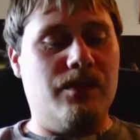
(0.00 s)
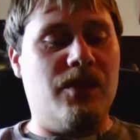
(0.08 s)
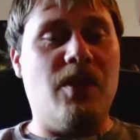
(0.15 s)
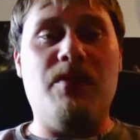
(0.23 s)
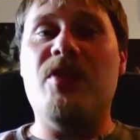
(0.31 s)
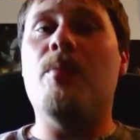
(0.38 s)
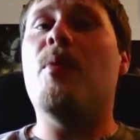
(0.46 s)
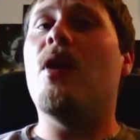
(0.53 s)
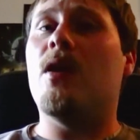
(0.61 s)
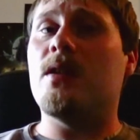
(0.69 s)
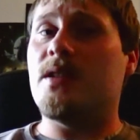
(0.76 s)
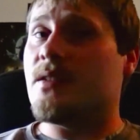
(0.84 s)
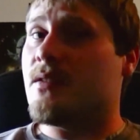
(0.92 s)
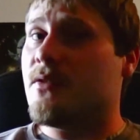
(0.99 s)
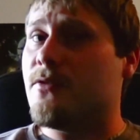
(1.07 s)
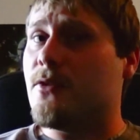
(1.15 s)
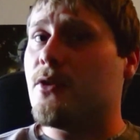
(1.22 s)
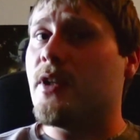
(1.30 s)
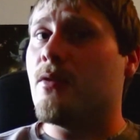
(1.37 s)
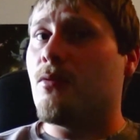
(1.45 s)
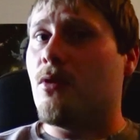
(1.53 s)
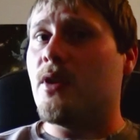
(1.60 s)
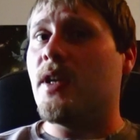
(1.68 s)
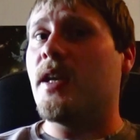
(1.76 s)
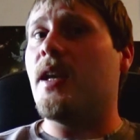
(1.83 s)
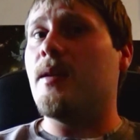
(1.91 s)
the, the ball isn't fully
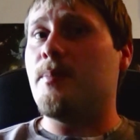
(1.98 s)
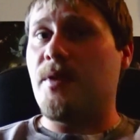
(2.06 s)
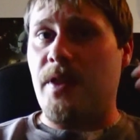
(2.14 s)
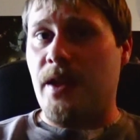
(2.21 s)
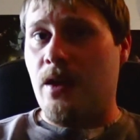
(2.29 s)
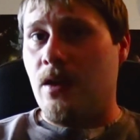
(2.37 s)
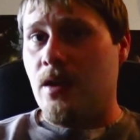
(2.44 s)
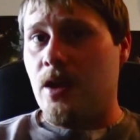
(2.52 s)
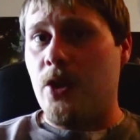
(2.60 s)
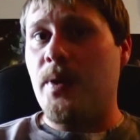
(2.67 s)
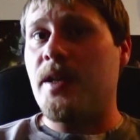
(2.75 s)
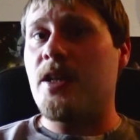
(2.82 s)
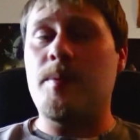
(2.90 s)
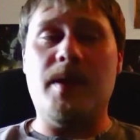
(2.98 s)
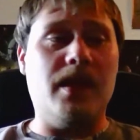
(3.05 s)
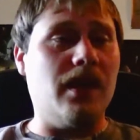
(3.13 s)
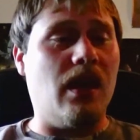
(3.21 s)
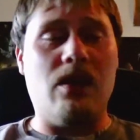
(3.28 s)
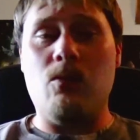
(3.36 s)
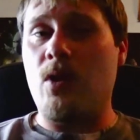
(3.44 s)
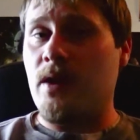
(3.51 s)
rolling yet, but they are going to be done.